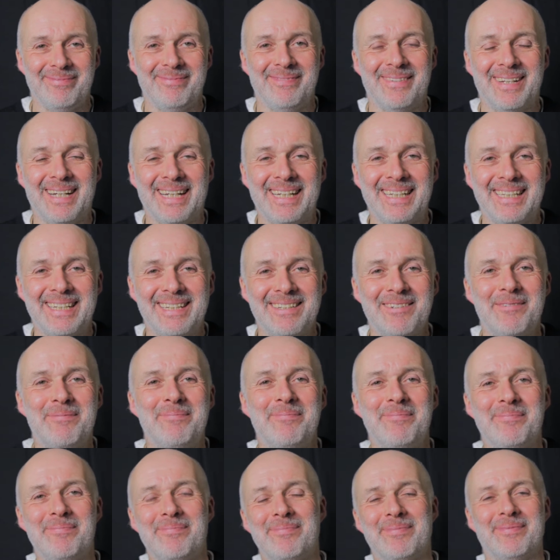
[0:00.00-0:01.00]
Hiya!
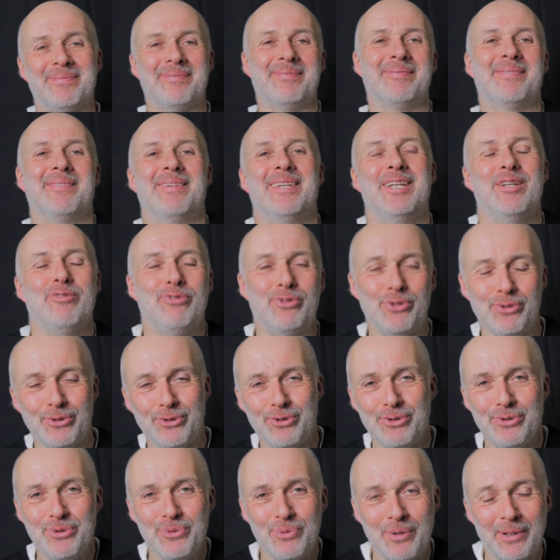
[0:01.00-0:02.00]
If you're
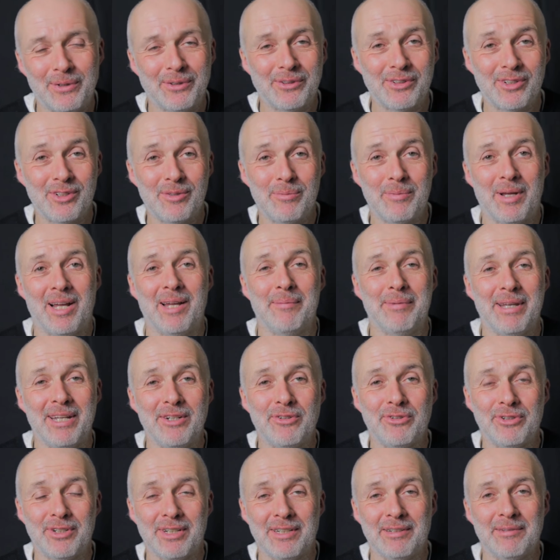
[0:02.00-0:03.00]
new, welcome. I'm
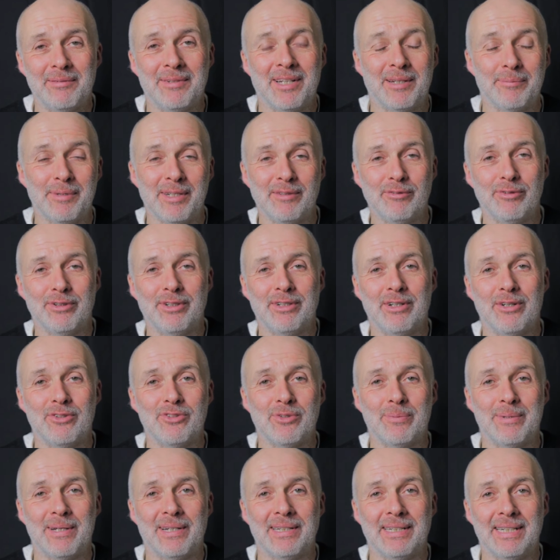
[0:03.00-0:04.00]
Adrian. I make videos
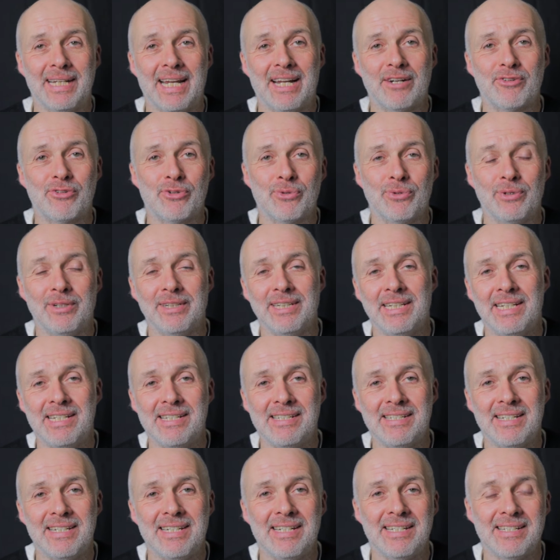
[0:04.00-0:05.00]
about natural,
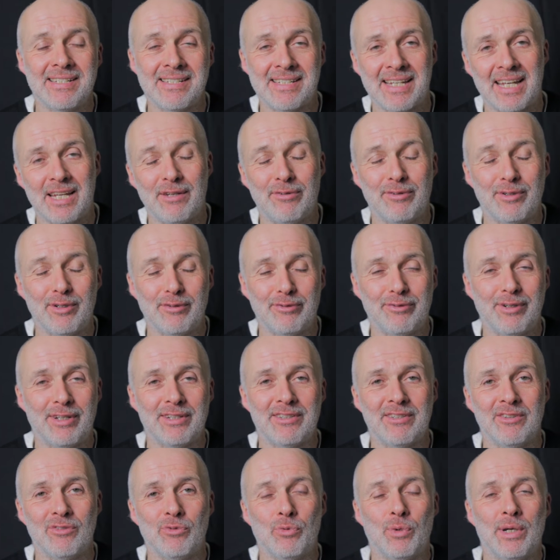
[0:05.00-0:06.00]
easy, safe and
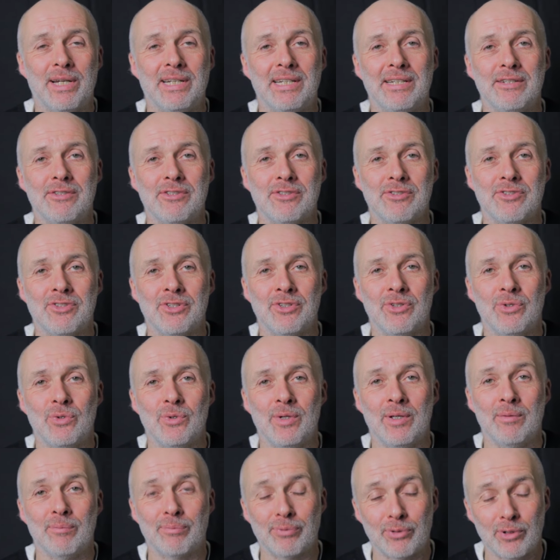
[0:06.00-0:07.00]
effective ways
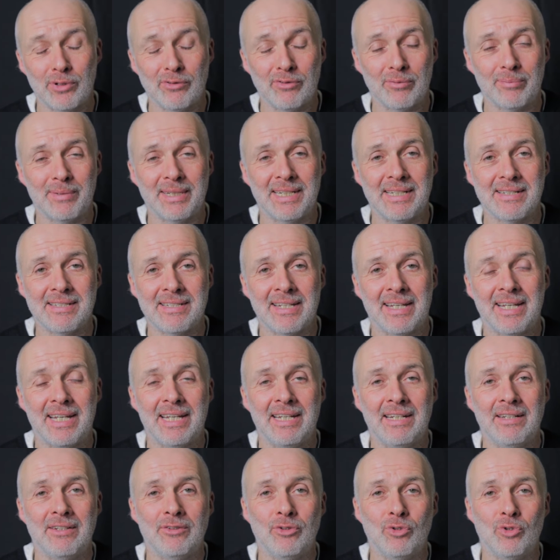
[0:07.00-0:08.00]
to improve and
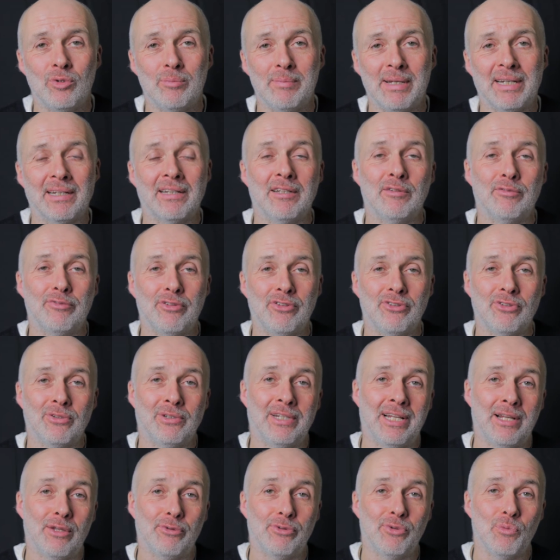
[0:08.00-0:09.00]
maintain your mental and
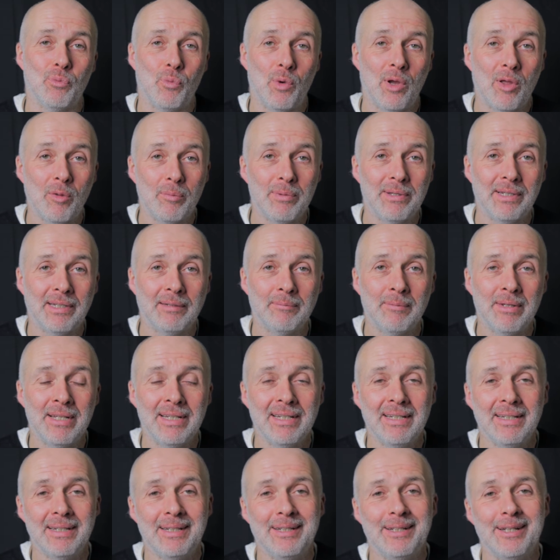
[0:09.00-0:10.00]
physical health and well-being.
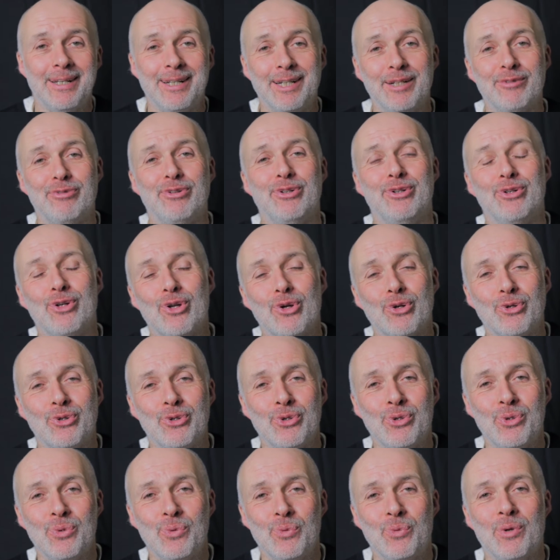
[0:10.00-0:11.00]
And if you're not
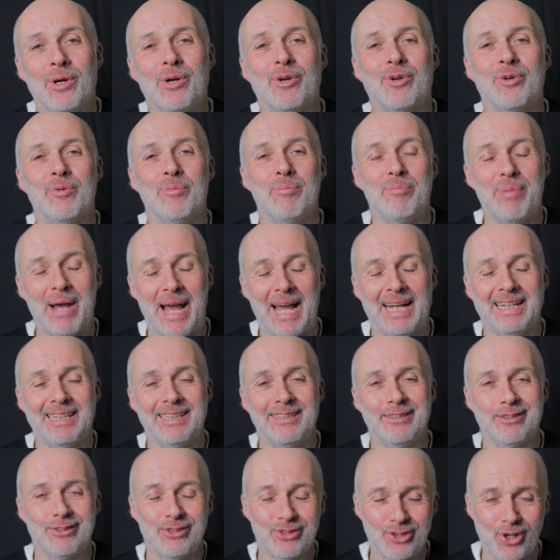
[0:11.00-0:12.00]
new, welcome back.
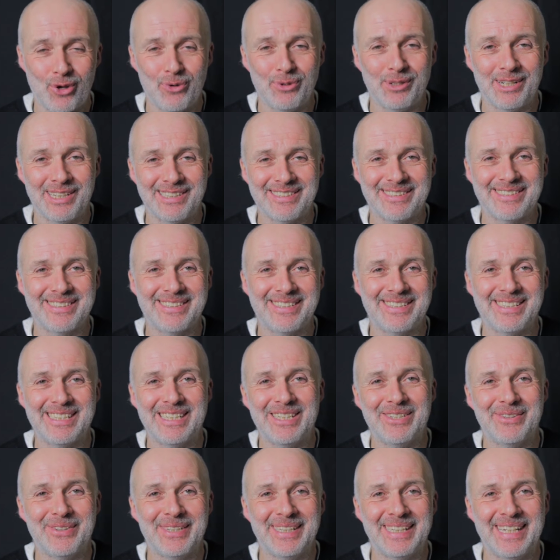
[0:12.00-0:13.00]
It's so nice to see
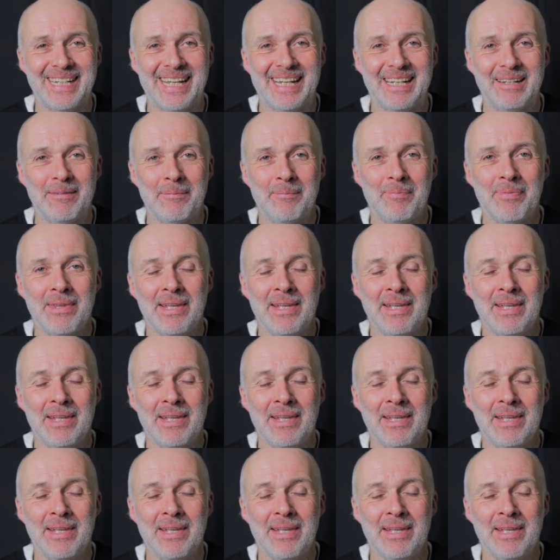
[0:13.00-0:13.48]
you again.